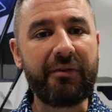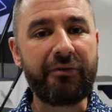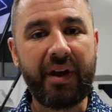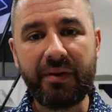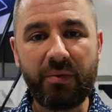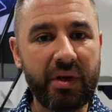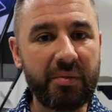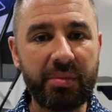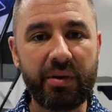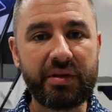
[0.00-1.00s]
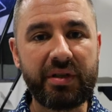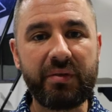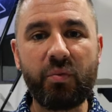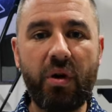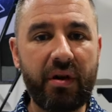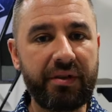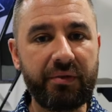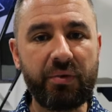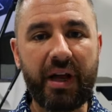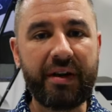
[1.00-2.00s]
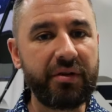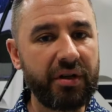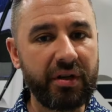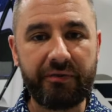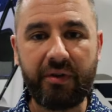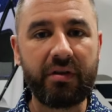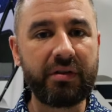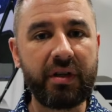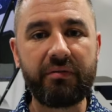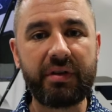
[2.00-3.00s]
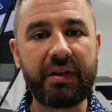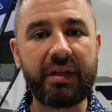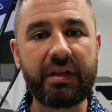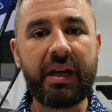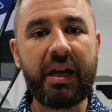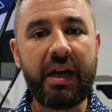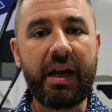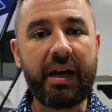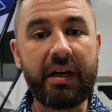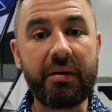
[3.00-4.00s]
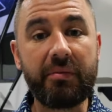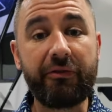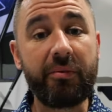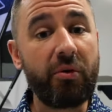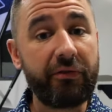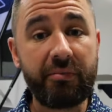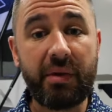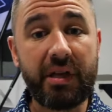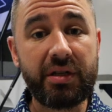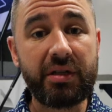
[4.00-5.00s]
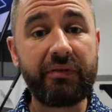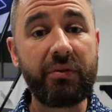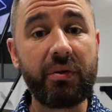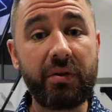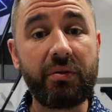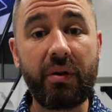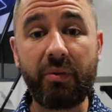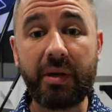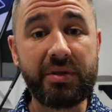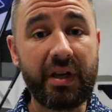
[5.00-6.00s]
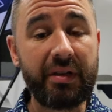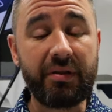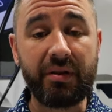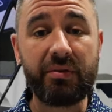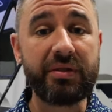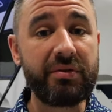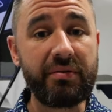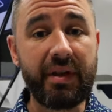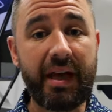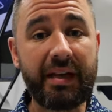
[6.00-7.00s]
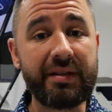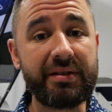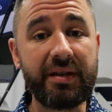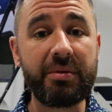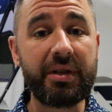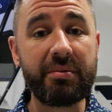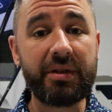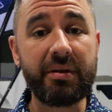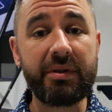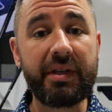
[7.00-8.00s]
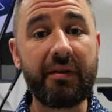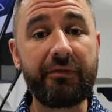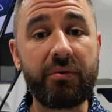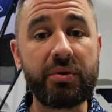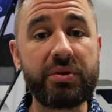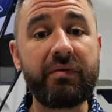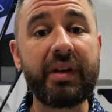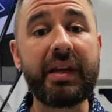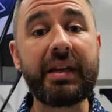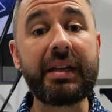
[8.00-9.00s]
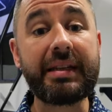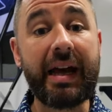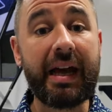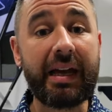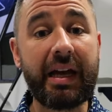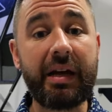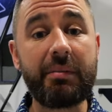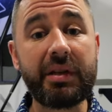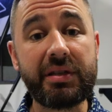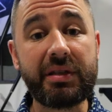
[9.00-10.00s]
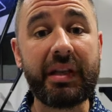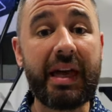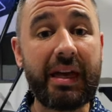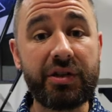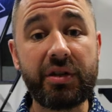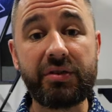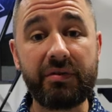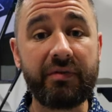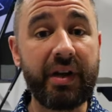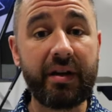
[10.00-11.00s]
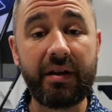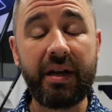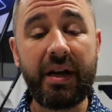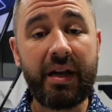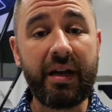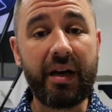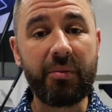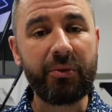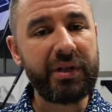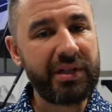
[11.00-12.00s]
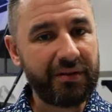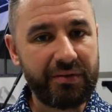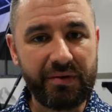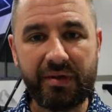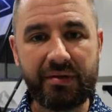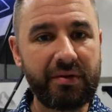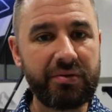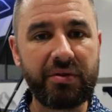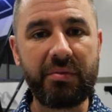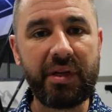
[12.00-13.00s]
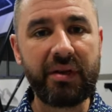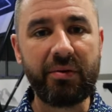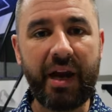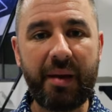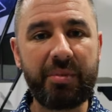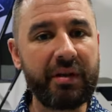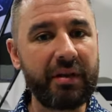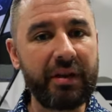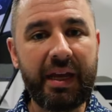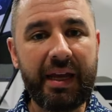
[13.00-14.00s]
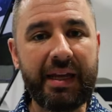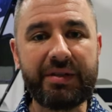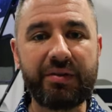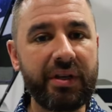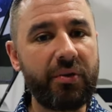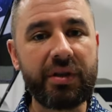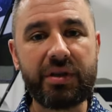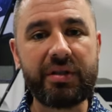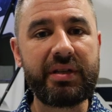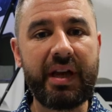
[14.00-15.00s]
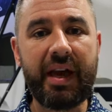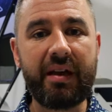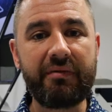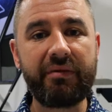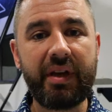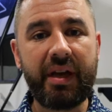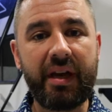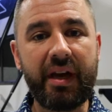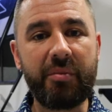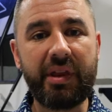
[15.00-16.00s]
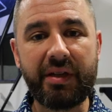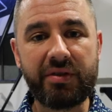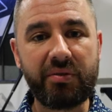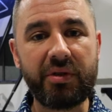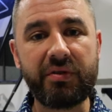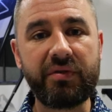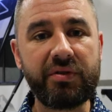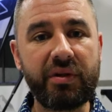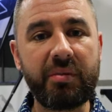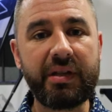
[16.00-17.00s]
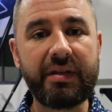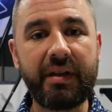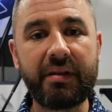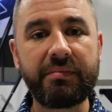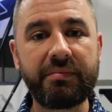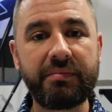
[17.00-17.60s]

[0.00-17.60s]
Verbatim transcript: and find one in person, walk through it. I know you're gonna fall in love with it. For more information, if you wanna go to our website, you can always do that. It's www.forestriverinc.com/surveyor. But reach out to us on social media. We're happy to answer any questions you have. But thanks so much for joining me today.